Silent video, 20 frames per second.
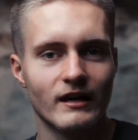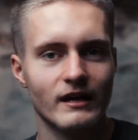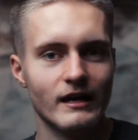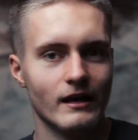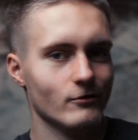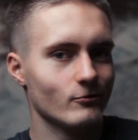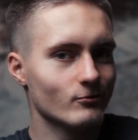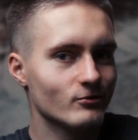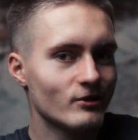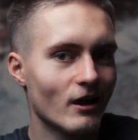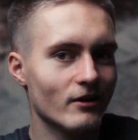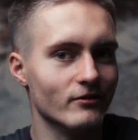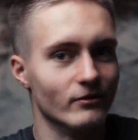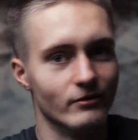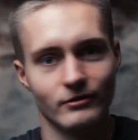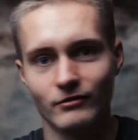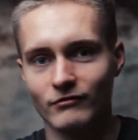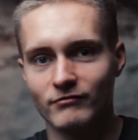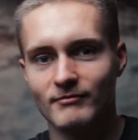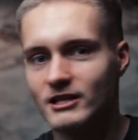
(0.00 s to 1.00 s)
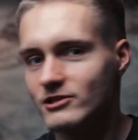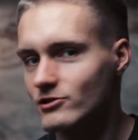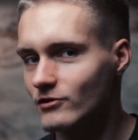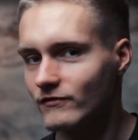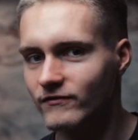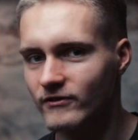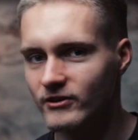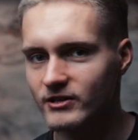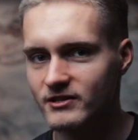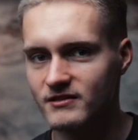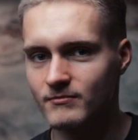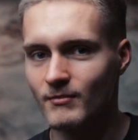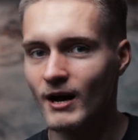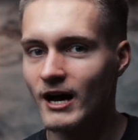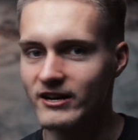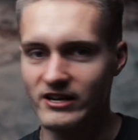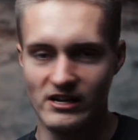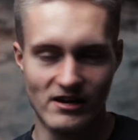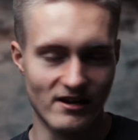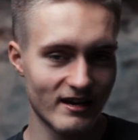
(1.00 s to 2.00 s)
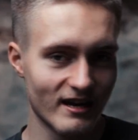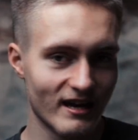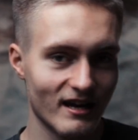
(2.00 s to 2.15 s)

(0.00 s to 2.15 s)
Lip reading: and you're done. You've made your first money.